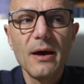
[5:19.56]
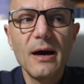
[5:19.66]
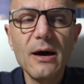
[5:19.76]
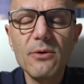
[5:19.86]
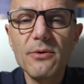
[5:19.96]

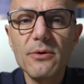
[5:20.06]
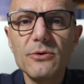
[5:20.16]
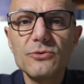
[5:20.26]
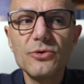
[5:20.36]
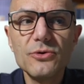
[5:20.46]
How
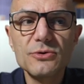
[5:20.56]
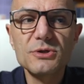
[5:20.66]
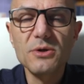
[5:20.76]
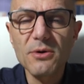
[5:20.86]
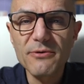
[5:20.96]
do you
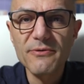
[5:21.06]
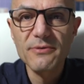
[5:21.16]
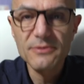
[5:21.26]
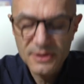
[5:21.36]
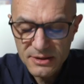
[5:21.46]

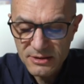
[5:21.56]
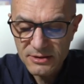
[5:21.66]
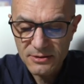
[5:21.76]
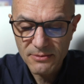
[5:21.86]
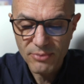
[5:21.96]
solve
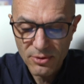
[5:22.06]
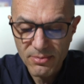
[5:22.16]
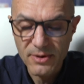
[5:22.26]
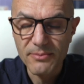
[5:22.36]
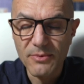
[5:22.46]
this
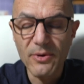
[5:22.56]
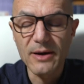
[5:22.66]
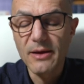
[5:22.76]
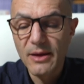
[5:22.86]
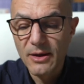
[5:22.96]
problem?
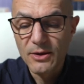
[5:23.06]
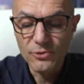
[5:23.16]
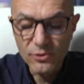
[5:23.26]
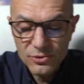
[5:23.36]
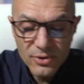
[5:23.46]
Well,
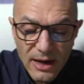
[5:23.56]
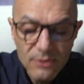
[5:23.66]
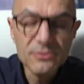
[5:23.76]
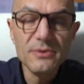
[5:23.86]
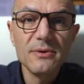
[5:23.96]
you could
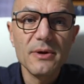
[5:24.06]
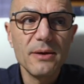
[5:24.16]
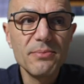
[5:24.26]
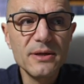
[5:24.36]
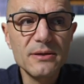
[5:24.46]
round a
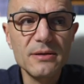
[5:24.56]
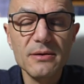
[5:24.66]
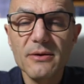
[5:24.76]
bit.